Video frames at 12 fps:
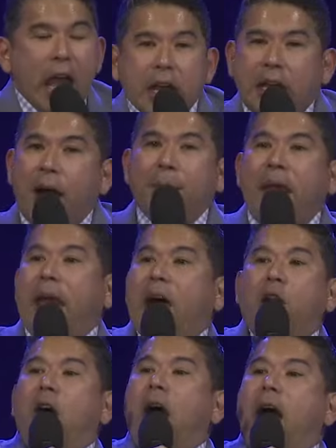Come hell
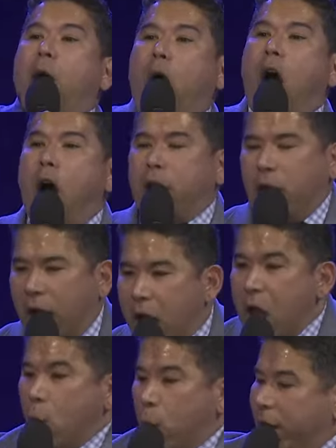or high water,
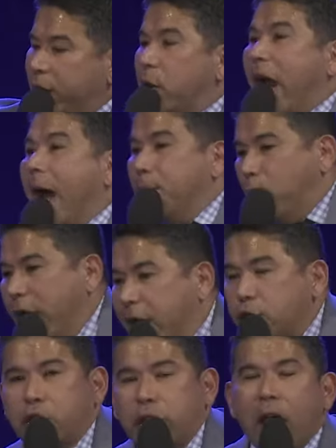whether I'm
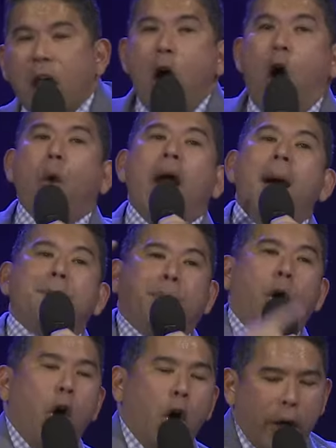rich or I'm
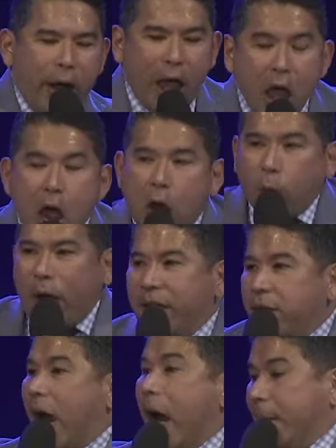poor,
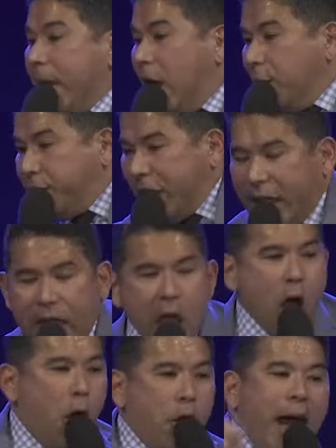whether I'm healthy
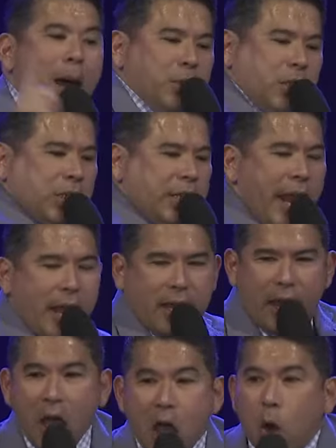or I'm sick,
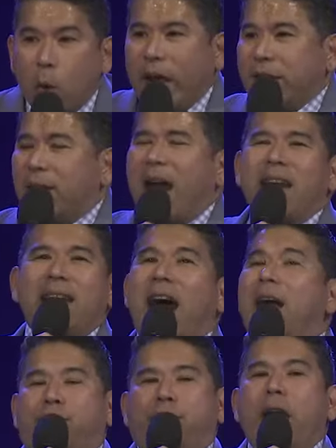whether I
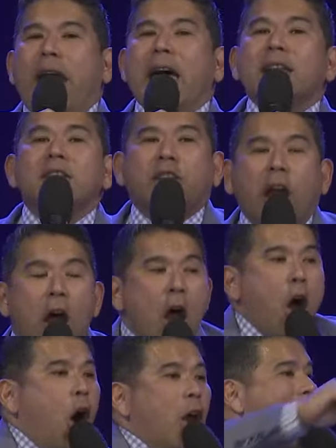got friends or
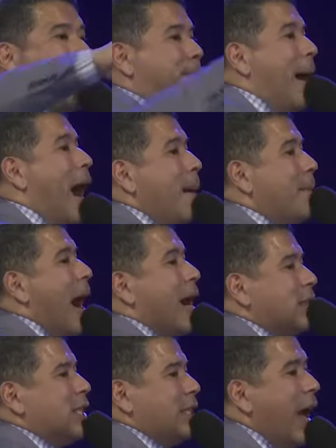I'm by myself
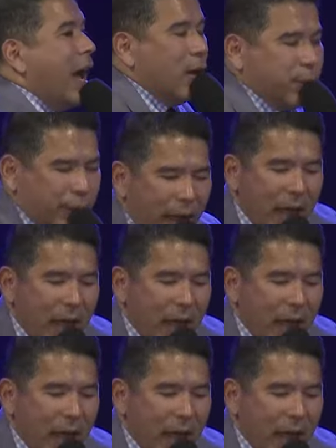myself.